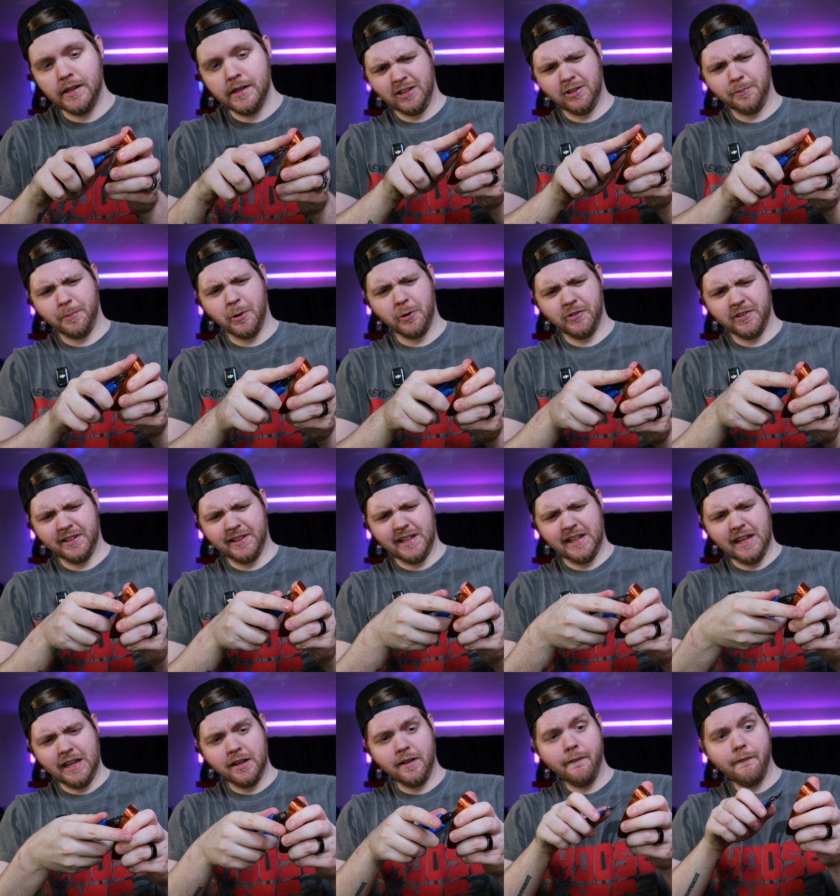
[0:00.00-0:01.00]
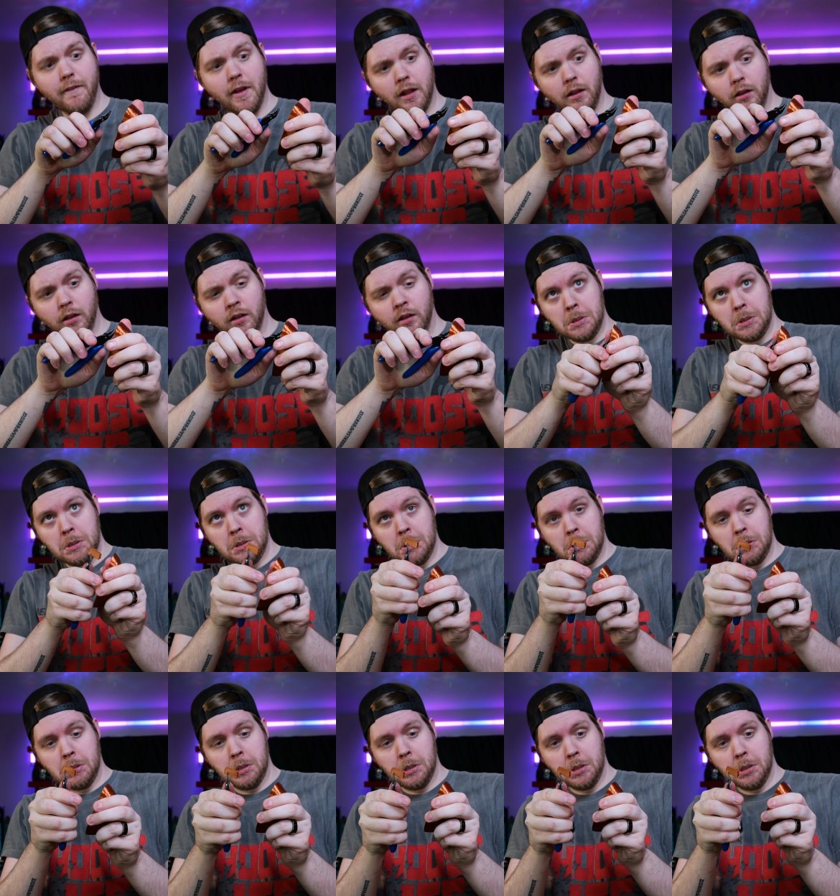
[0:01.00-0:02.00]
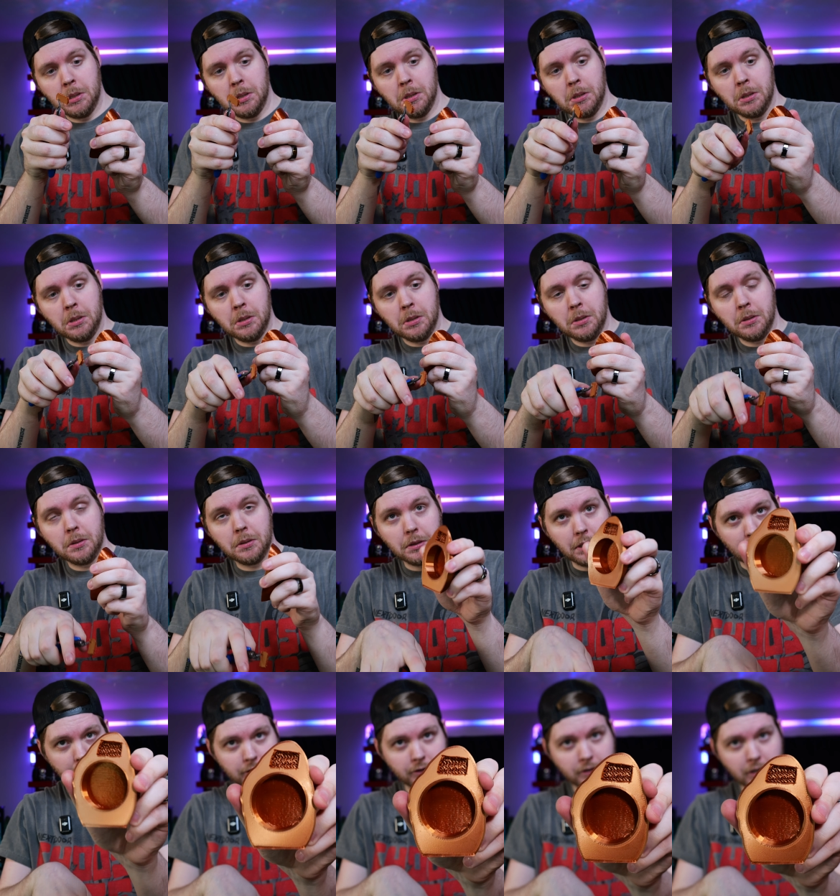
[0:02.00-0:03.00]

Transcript: exposing the infill, like